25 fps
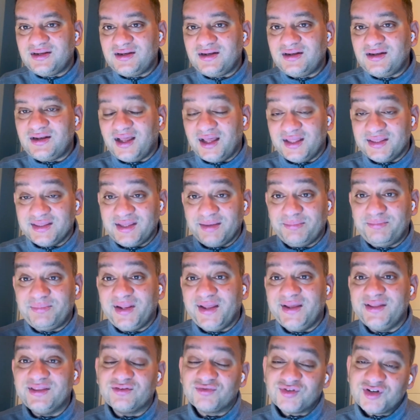And they
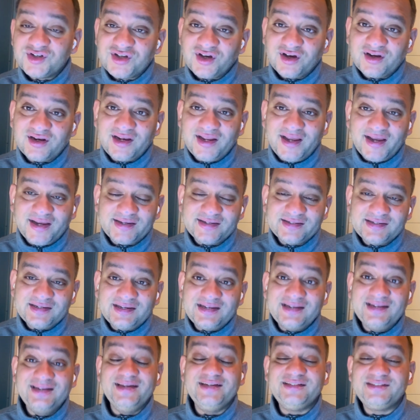play the return leg
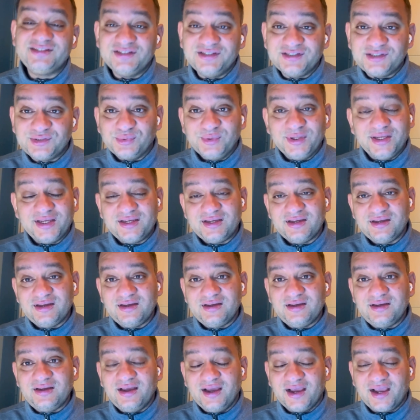later this week
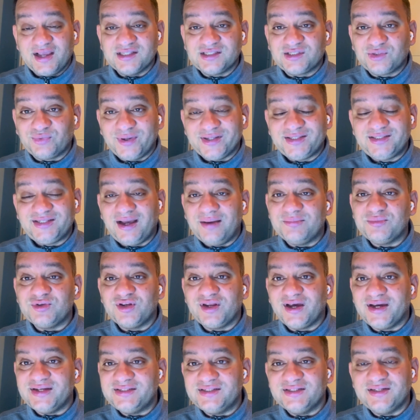against West Ham
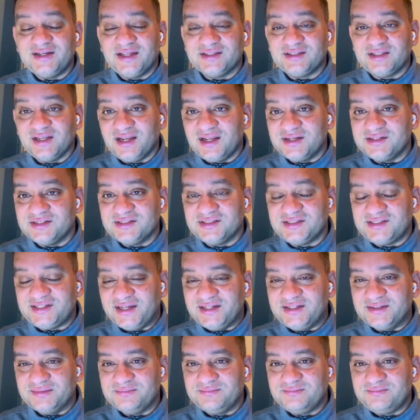United at the London
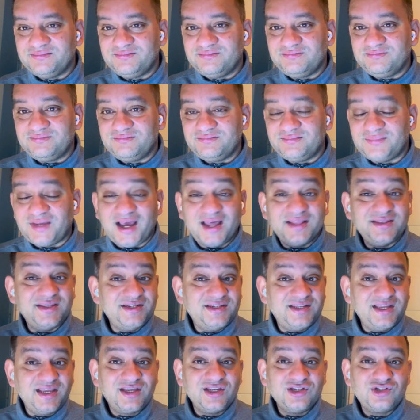Stadium. And they
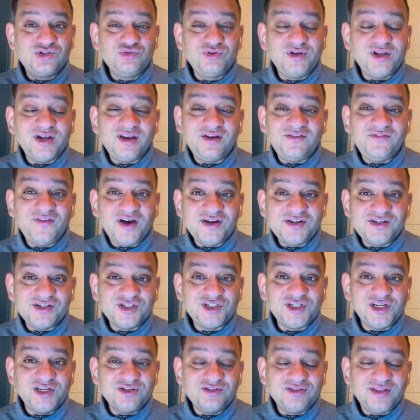take a 2-0 advantage
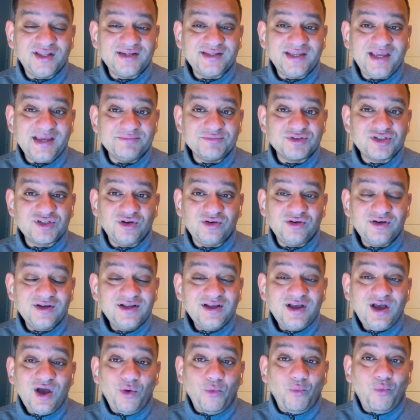into that game. So
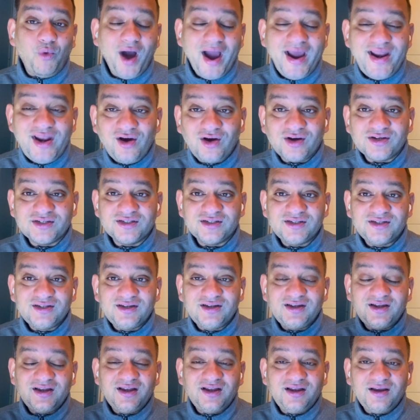why not
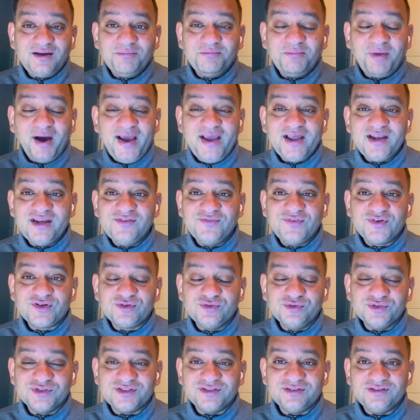Bayer
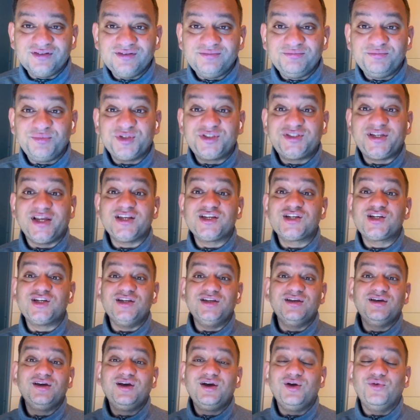Leverkusen
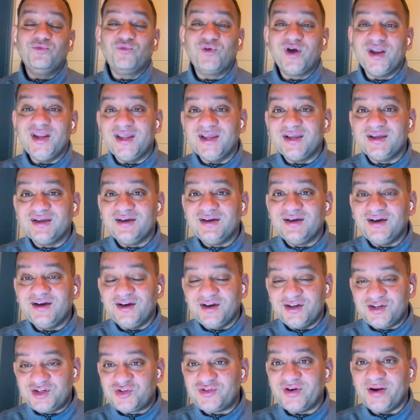potentially winning a
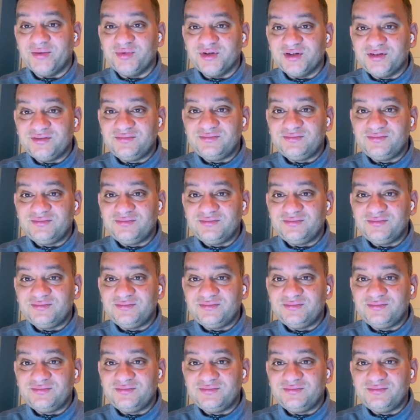treble?